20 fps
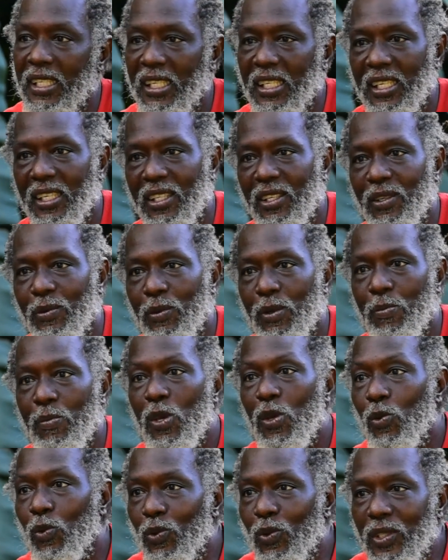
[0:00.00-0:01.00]
you know, with
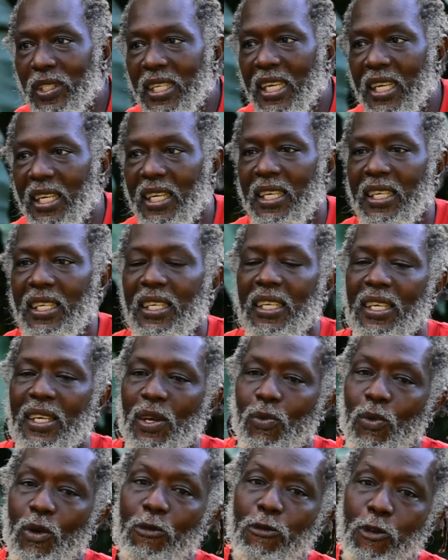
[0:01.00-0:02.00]
music, with
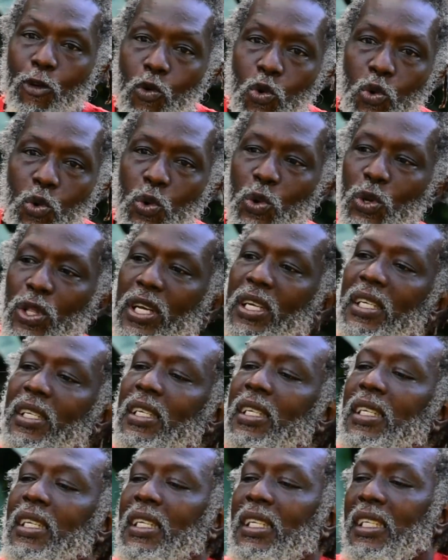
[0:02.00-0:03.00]
food,
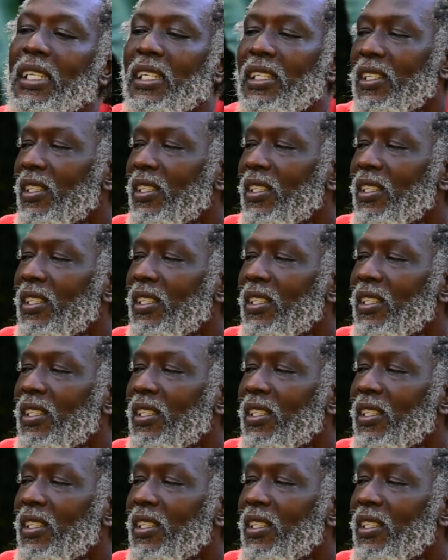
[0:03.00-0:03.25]
you know.